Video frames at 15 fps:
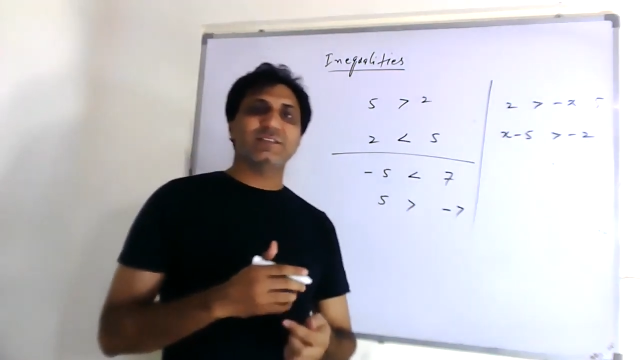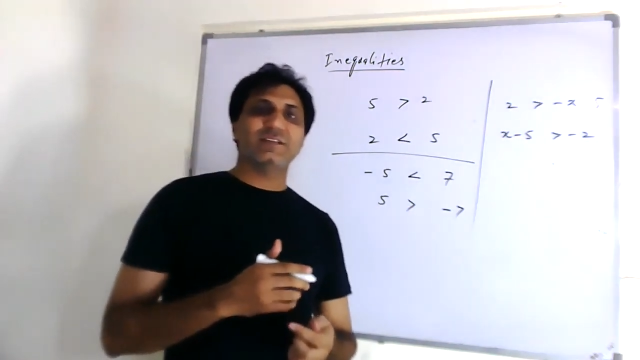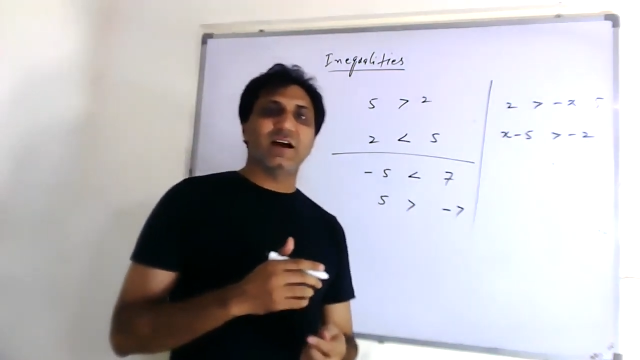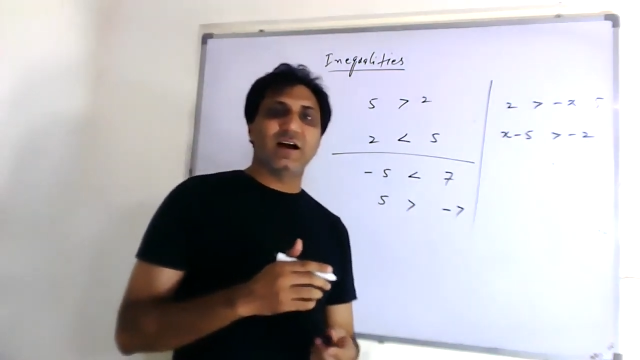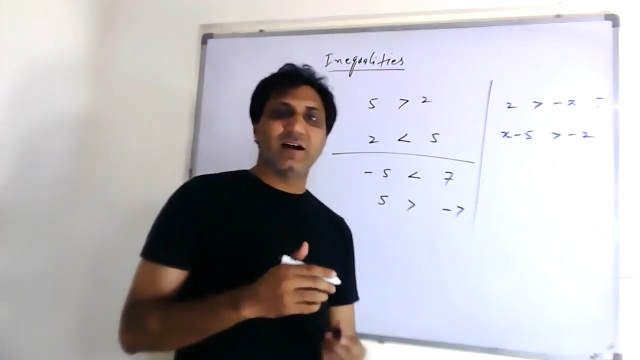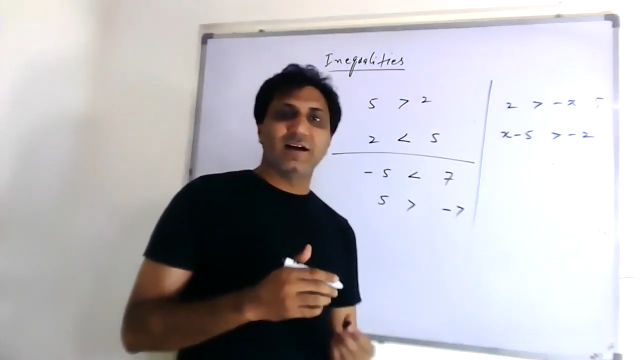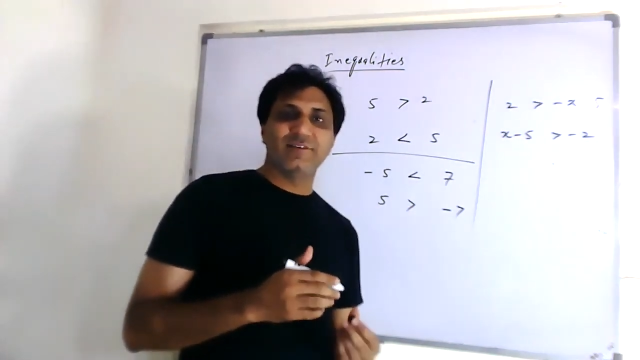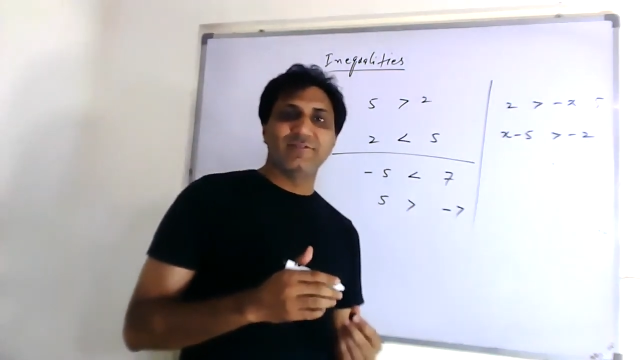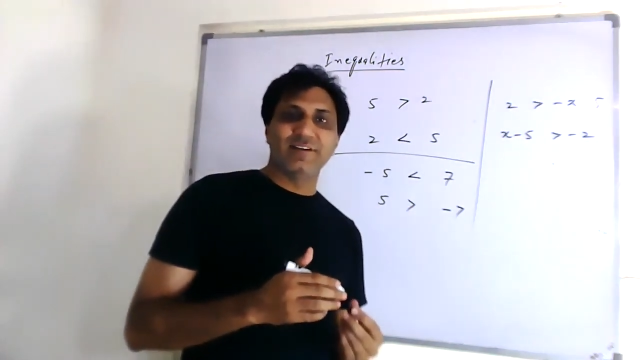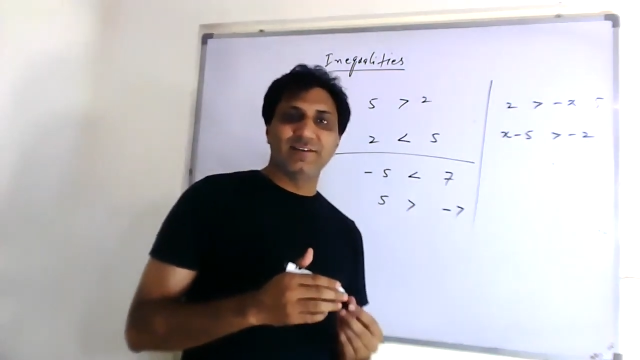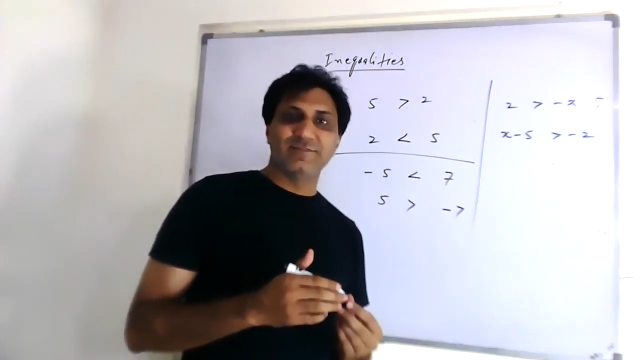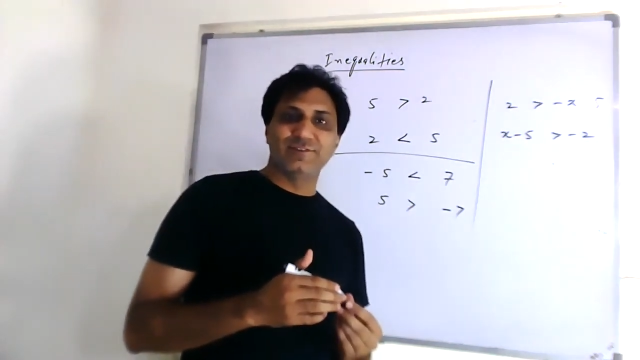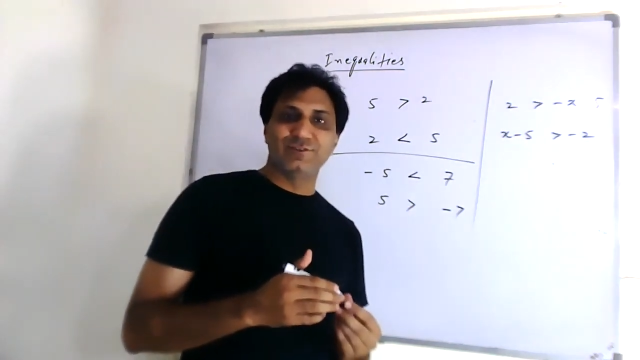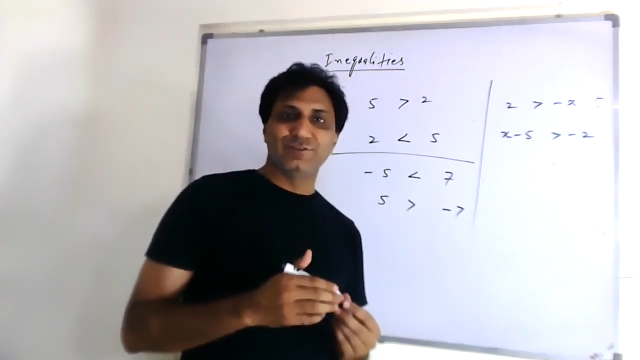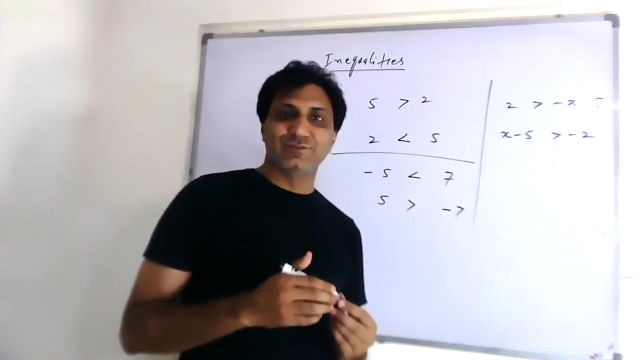I will
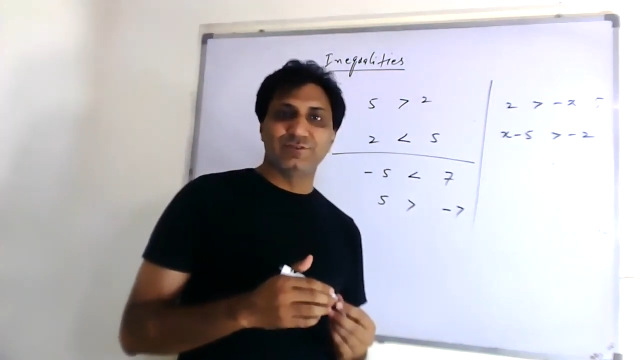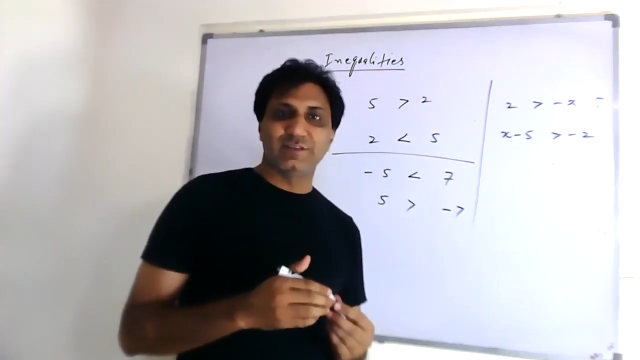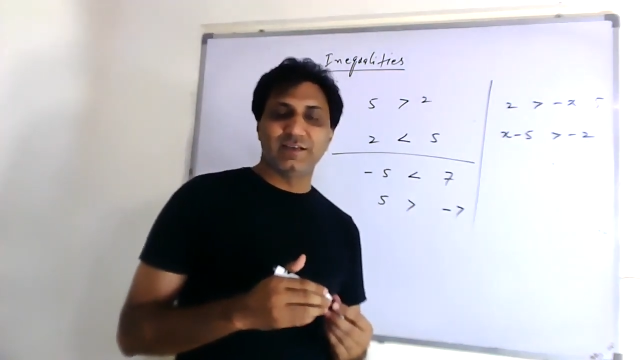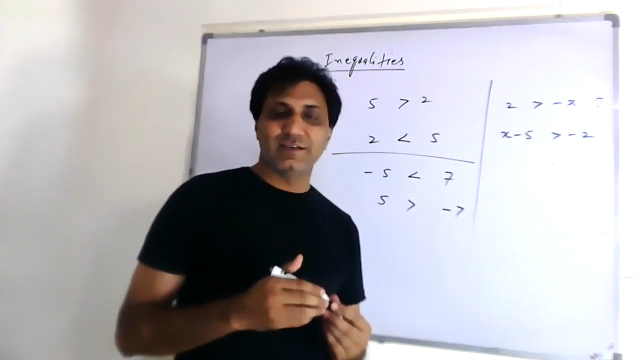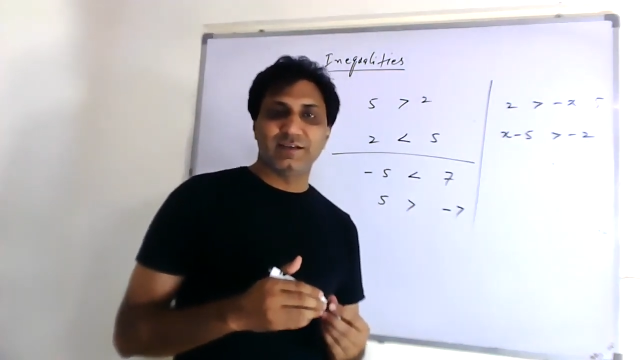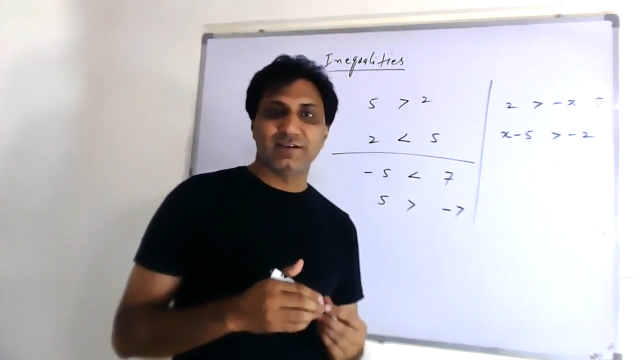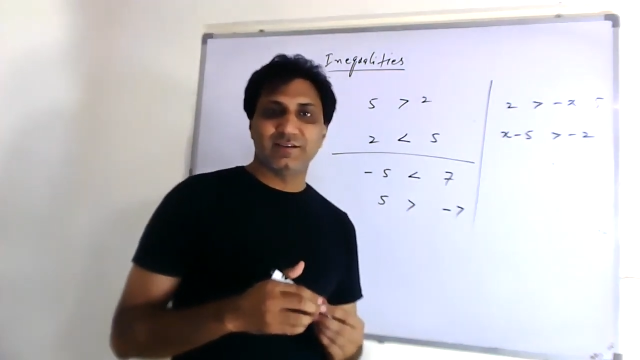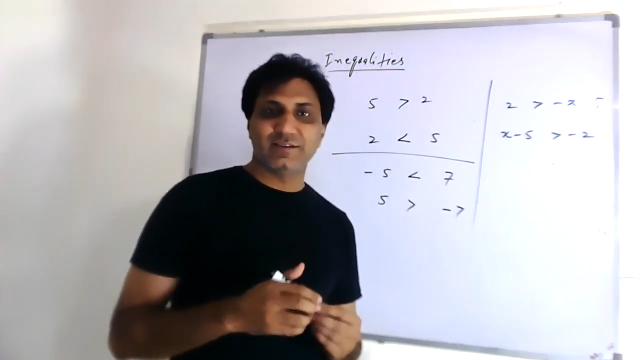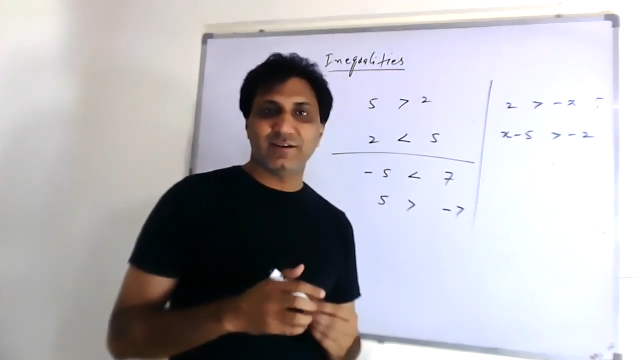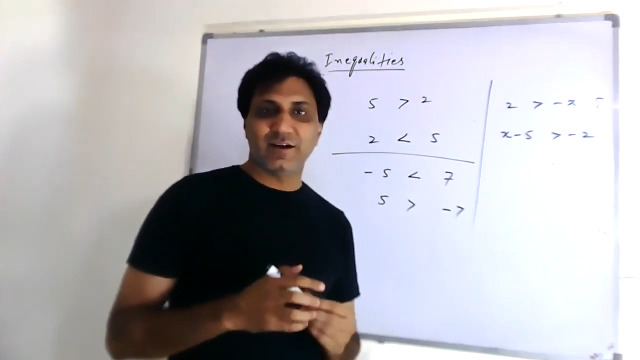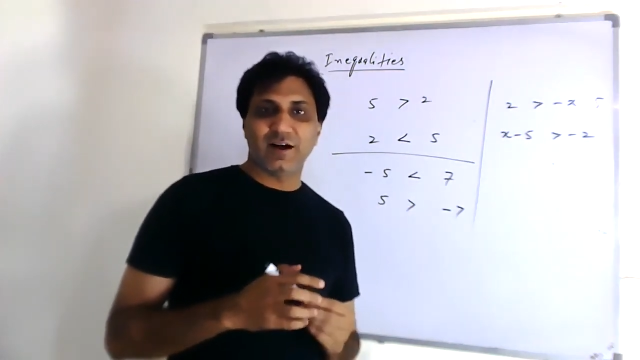do the